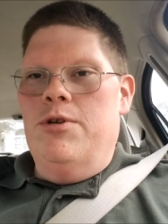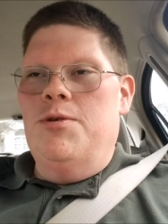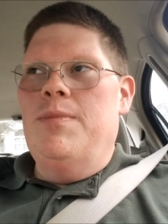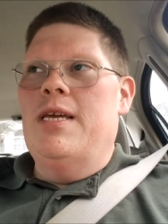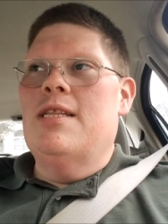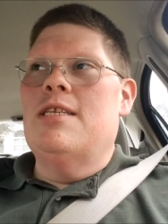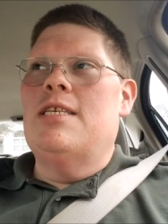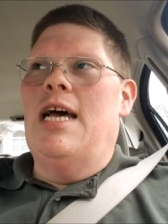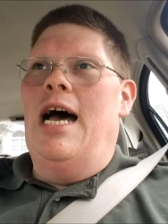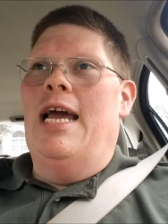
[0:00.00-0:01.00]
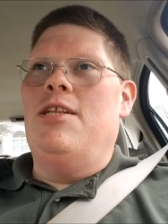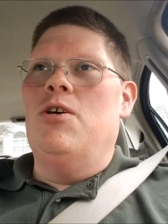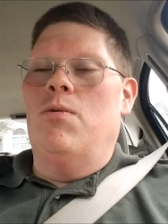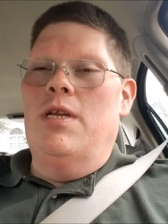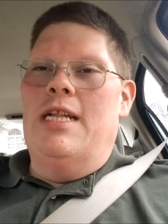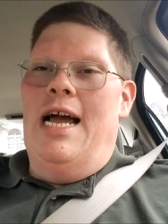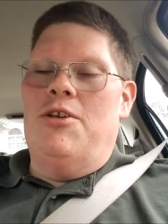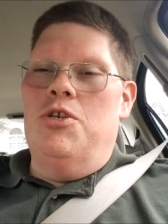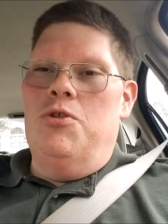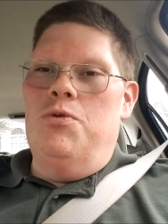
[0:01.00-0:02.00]
which means I don't need to
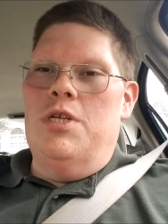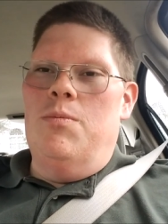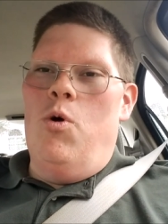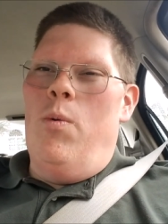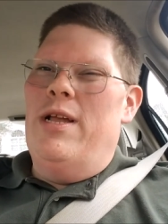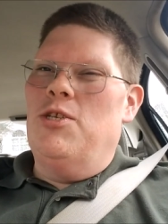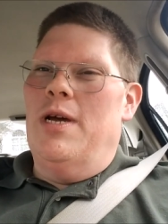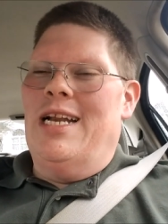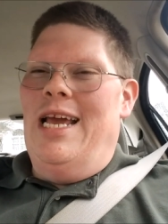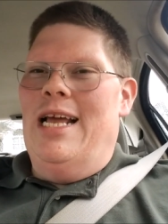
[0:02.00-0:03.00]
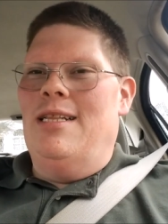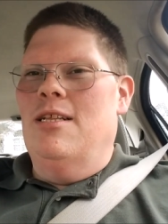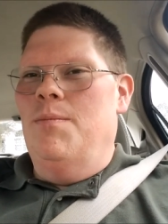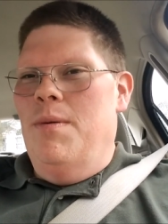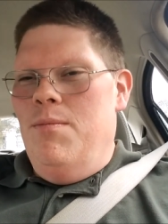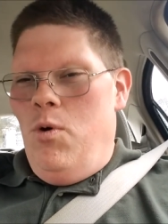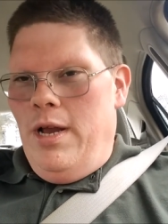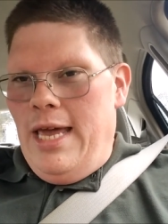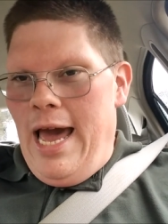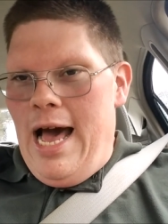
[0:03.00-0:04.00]
actually lose any more weight, so I can add a little bit more
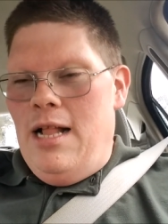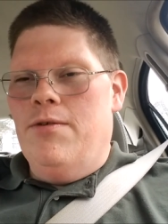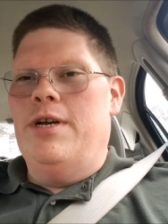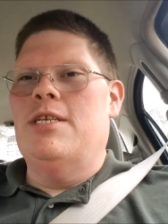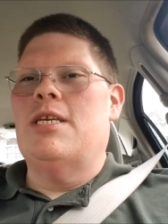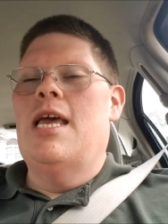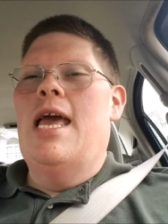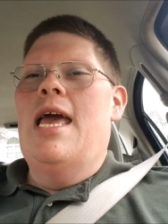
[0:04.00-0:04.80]
calories.